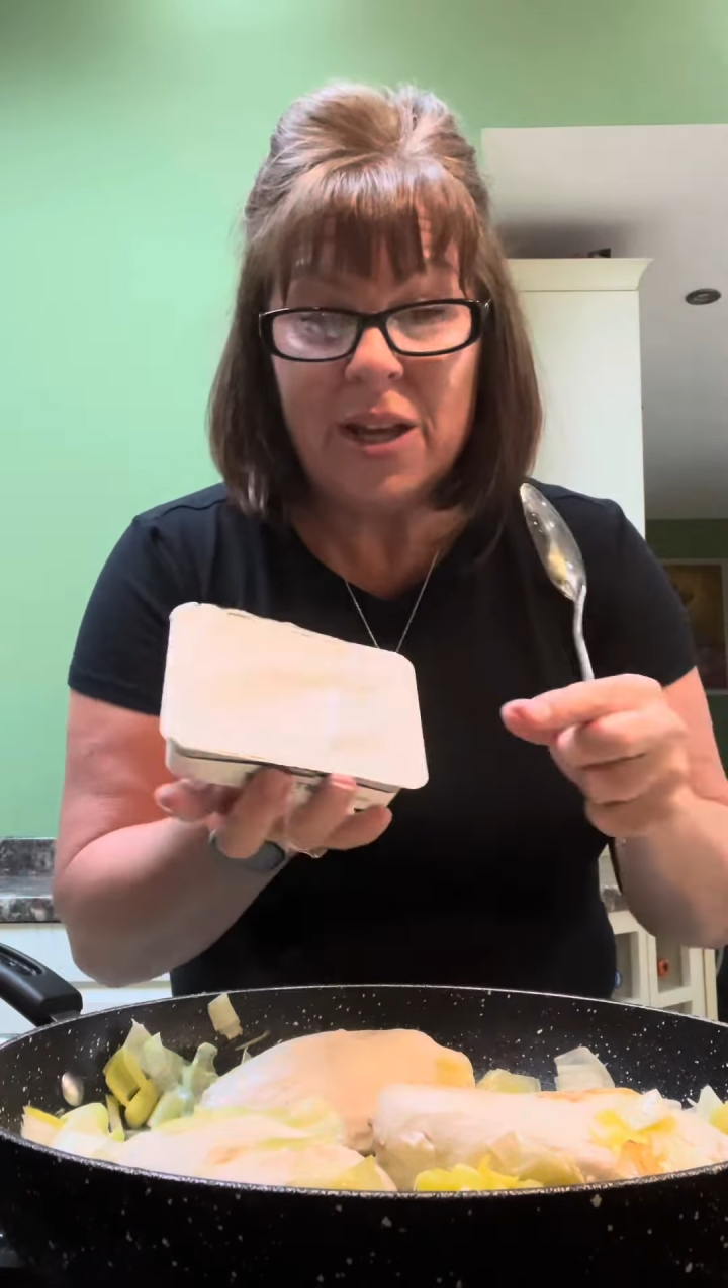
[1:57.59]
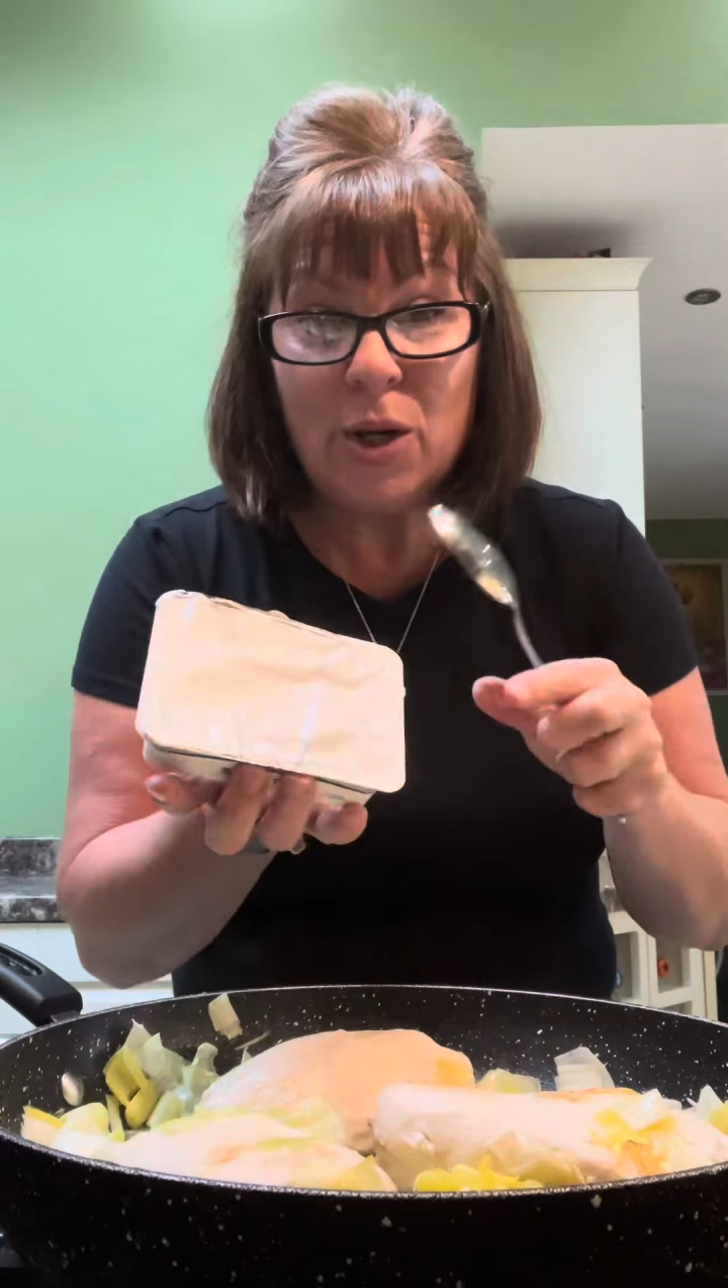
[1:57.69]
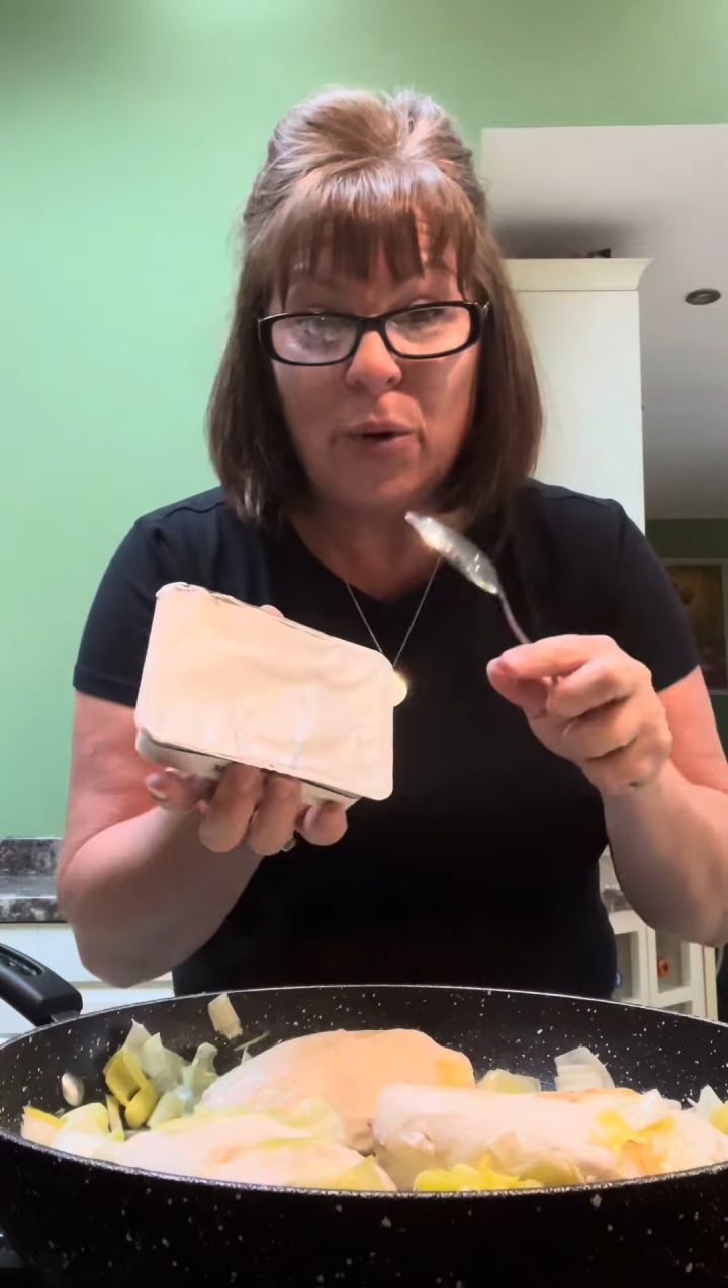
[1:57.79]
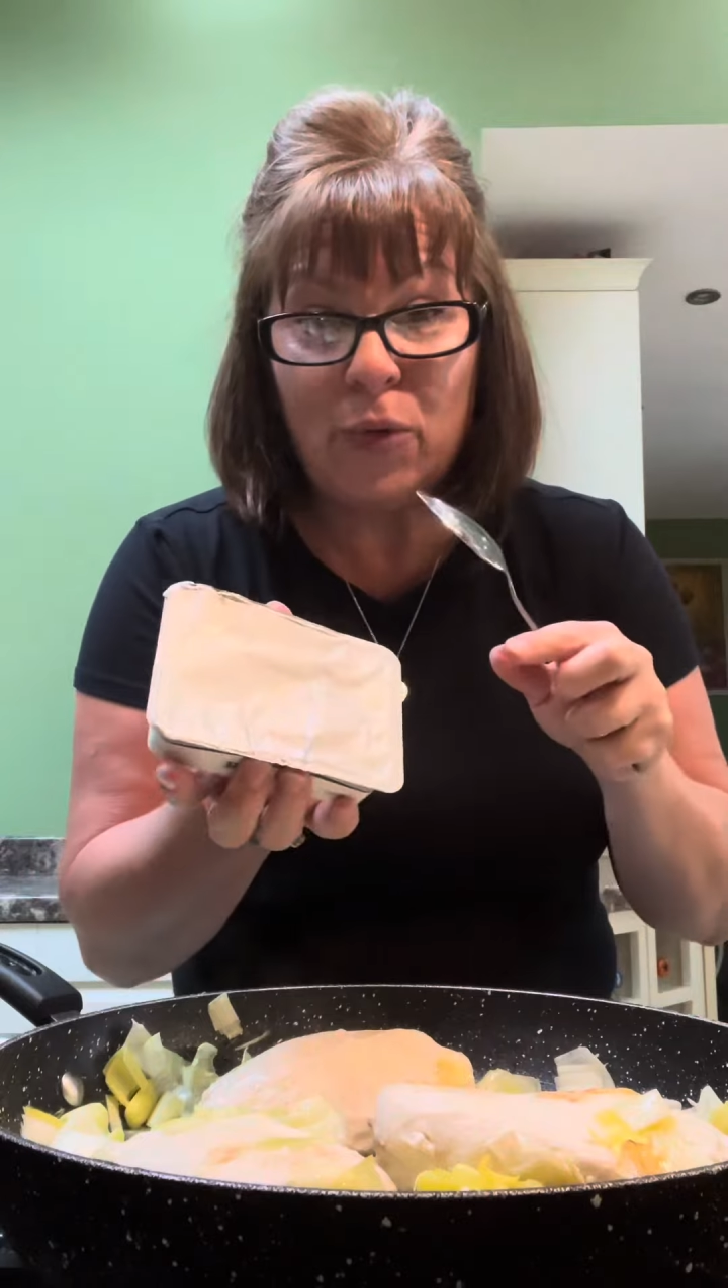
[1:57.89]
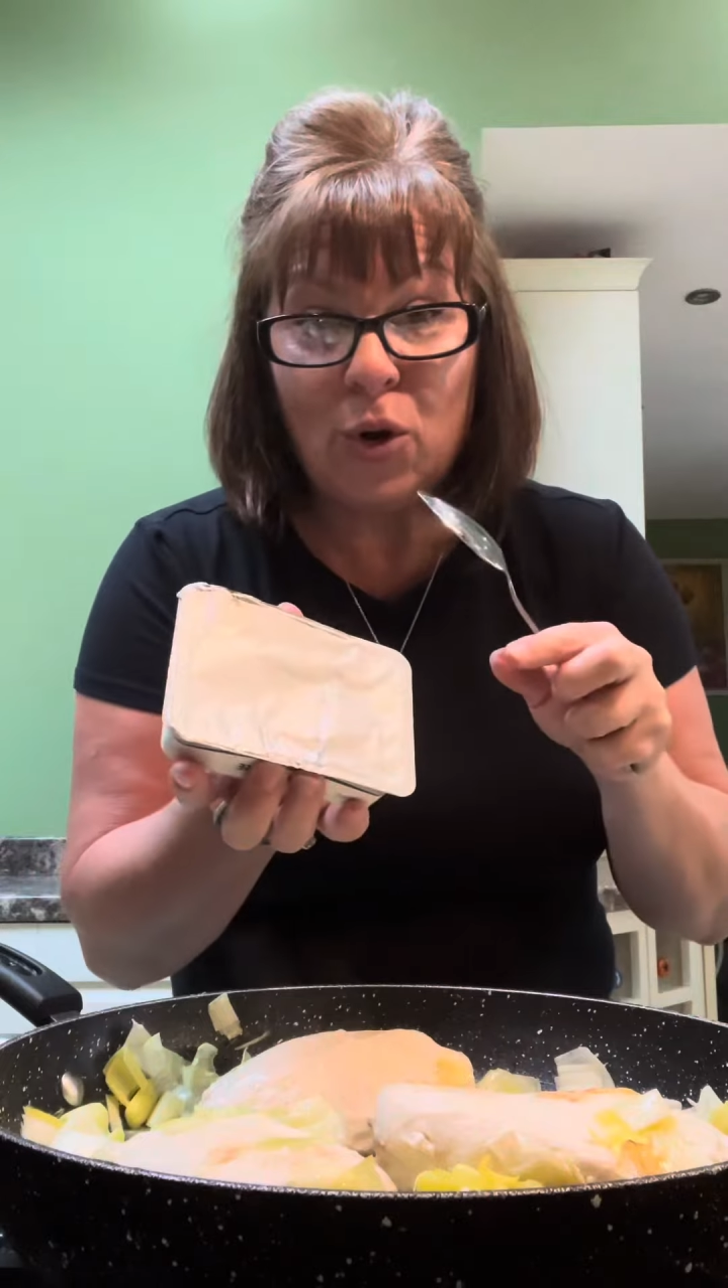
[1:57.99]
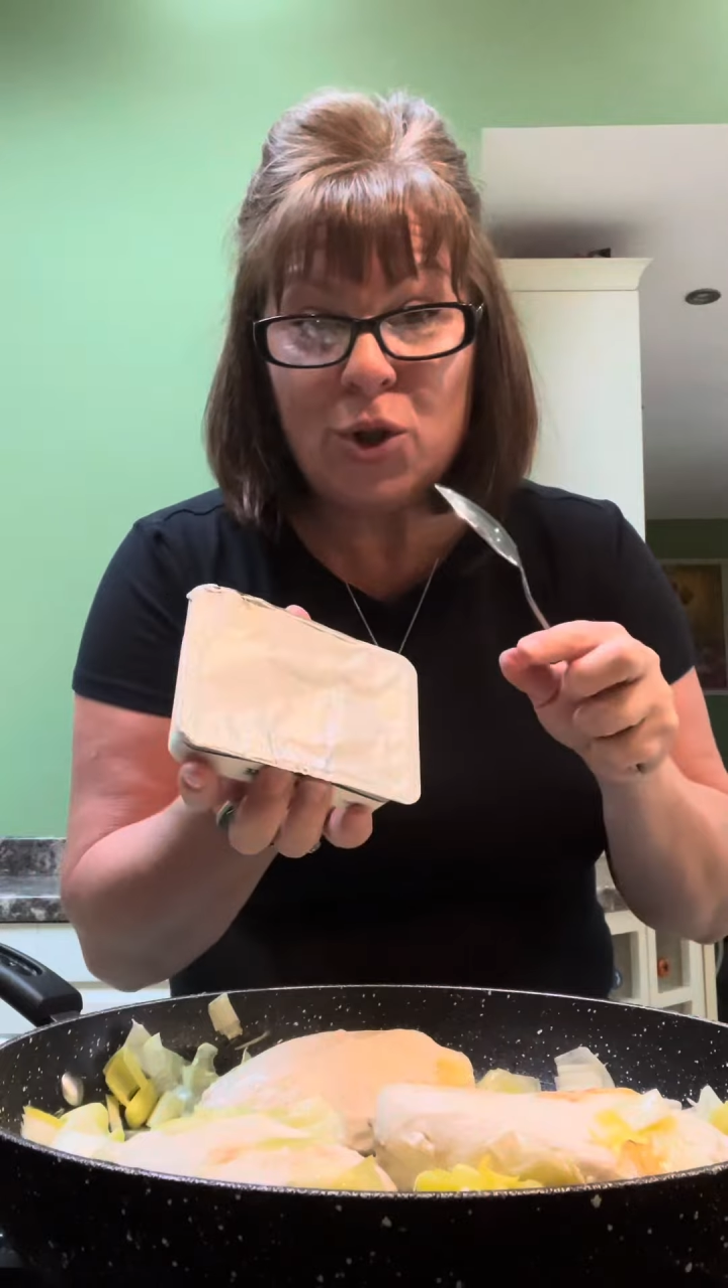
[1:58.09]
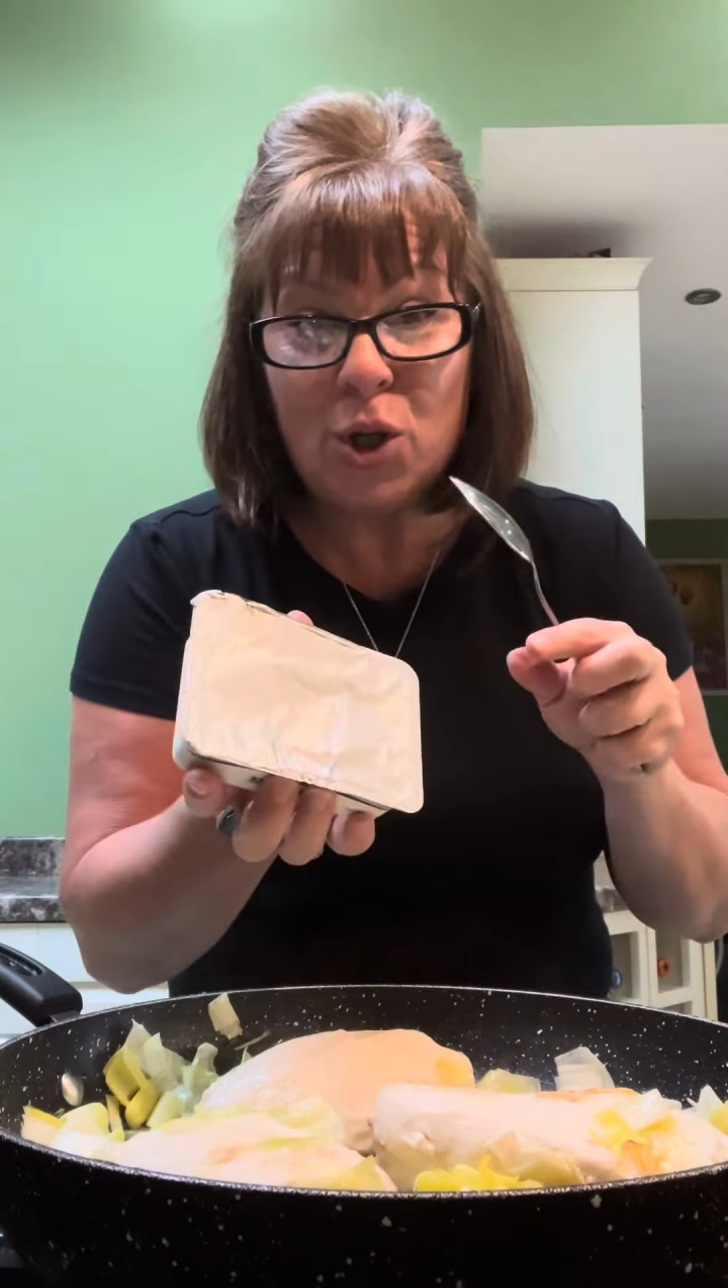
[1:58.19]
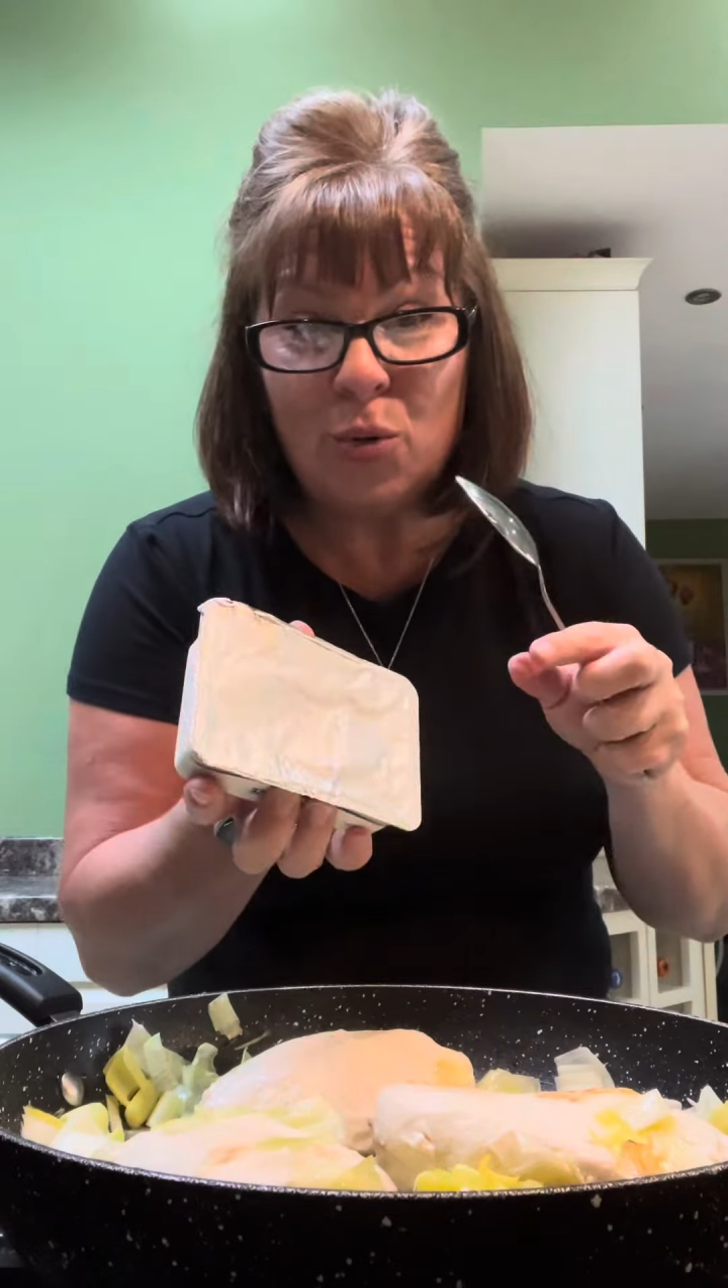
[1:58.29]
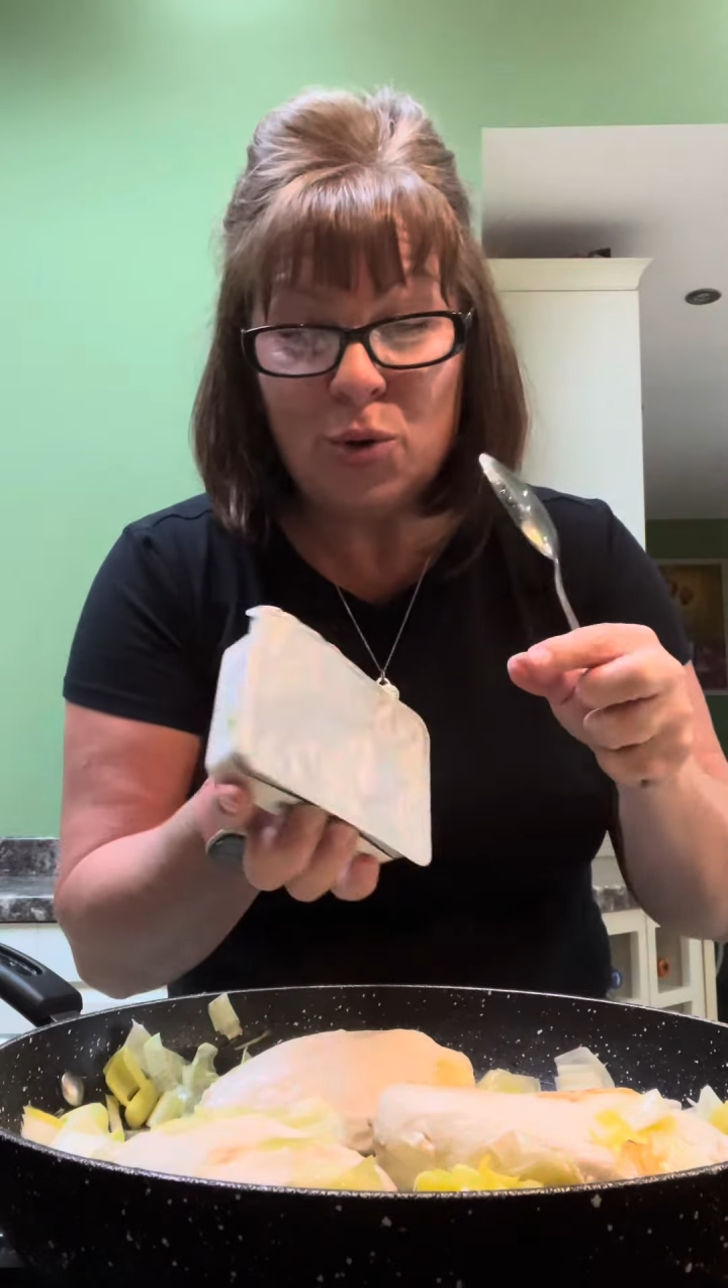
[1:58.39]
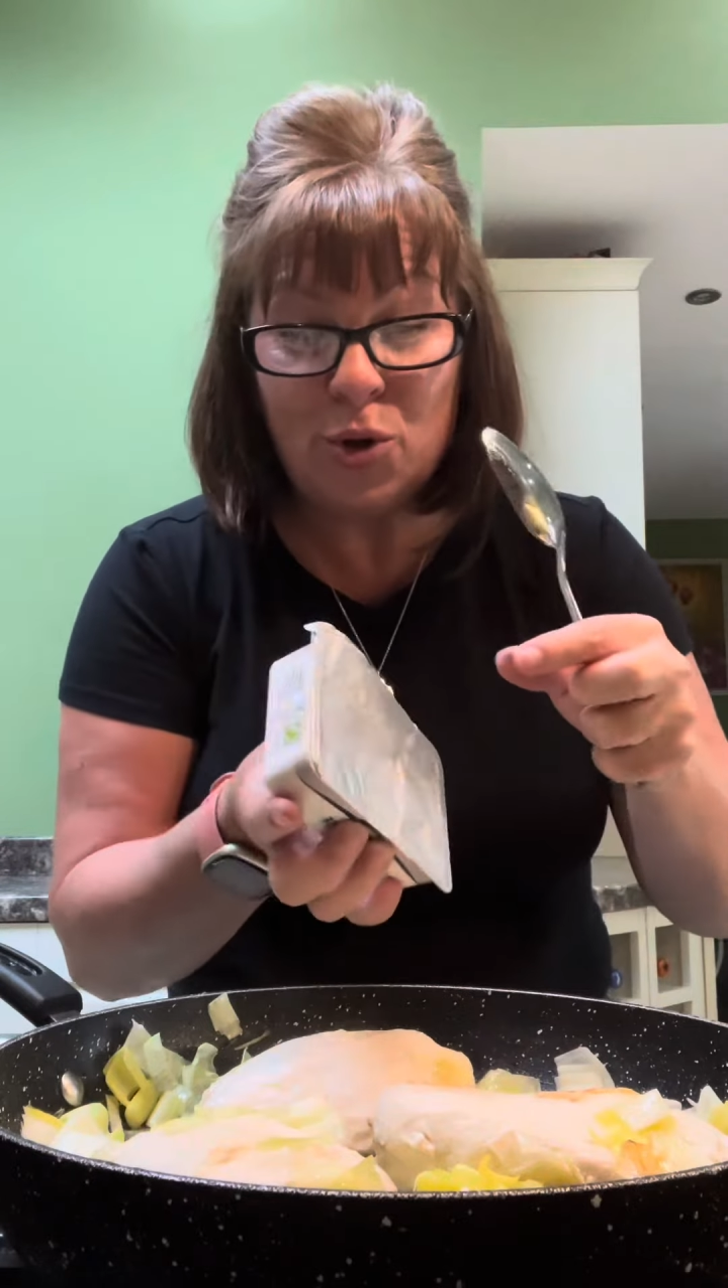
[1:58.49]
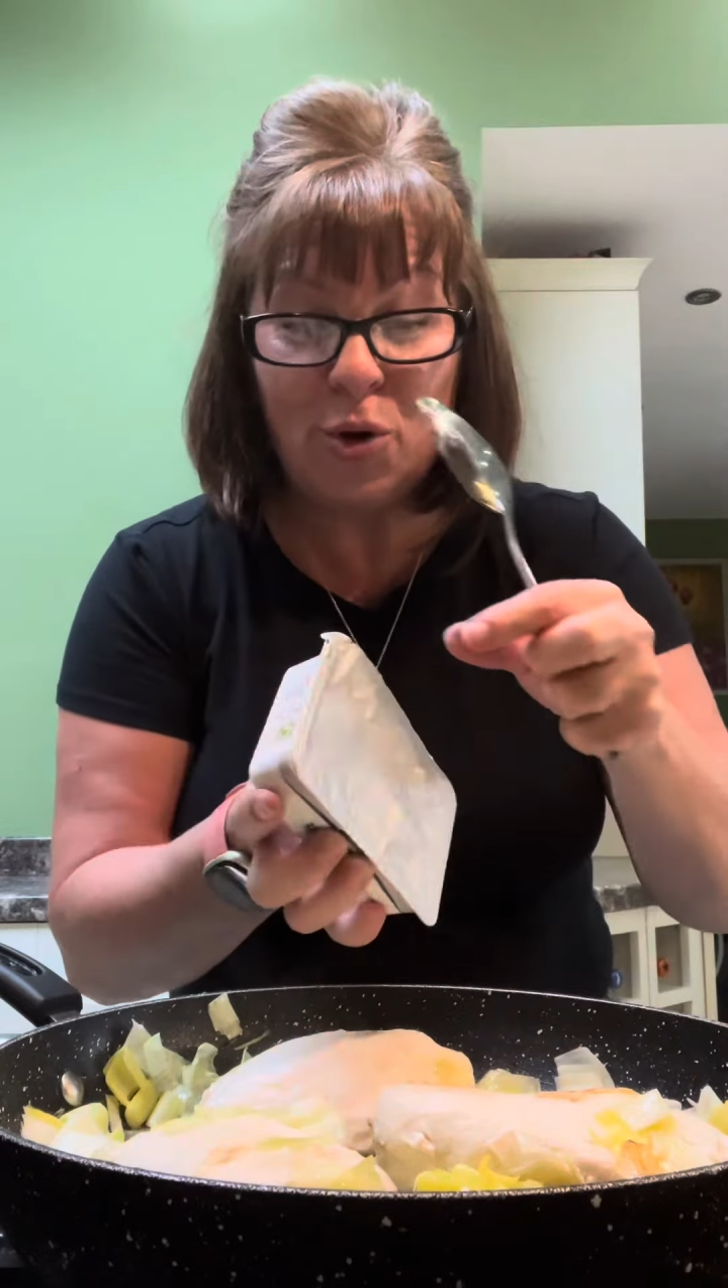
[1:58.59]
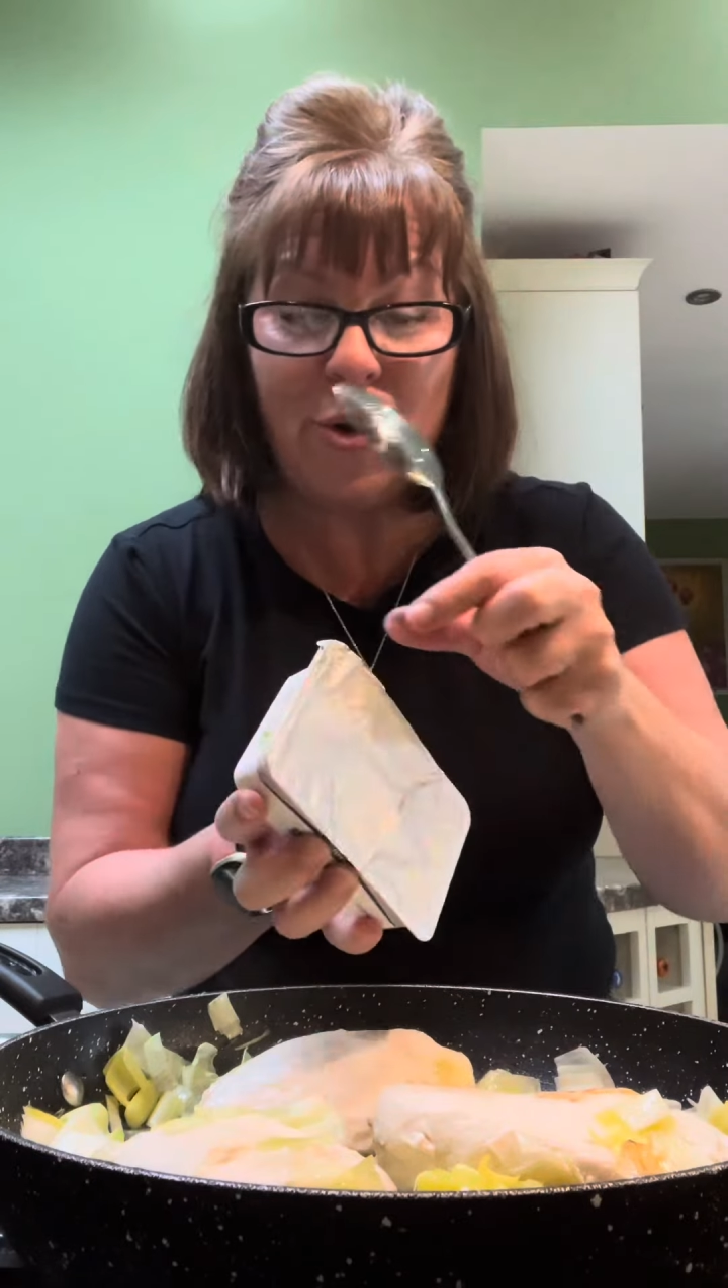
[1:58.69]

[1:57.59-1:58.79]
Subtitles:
Now I've got 200